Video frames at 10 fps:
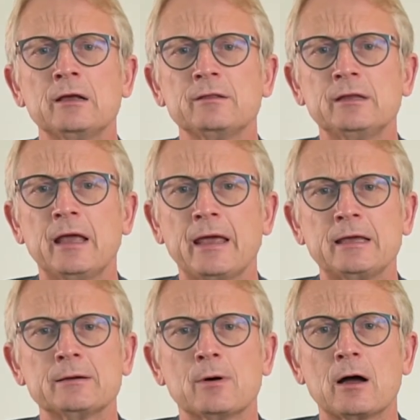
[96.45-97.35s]
the
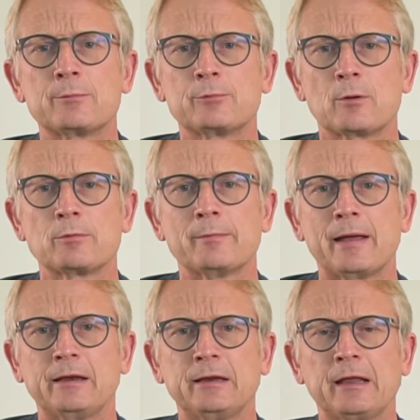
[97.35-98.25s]
AMR
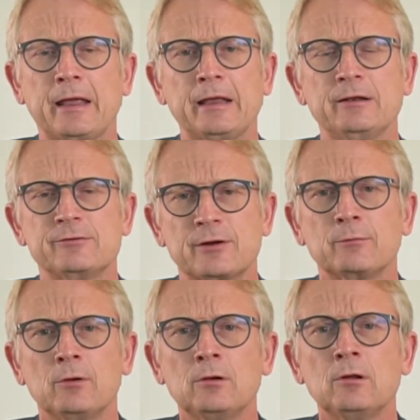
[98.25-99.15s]
problematic in
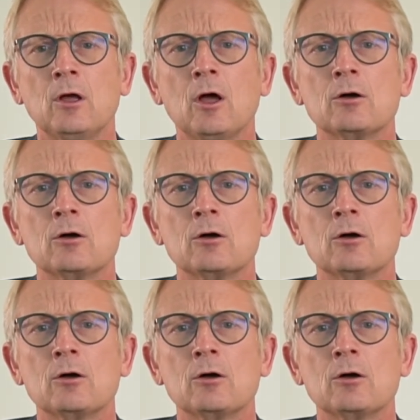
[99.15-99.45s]
general,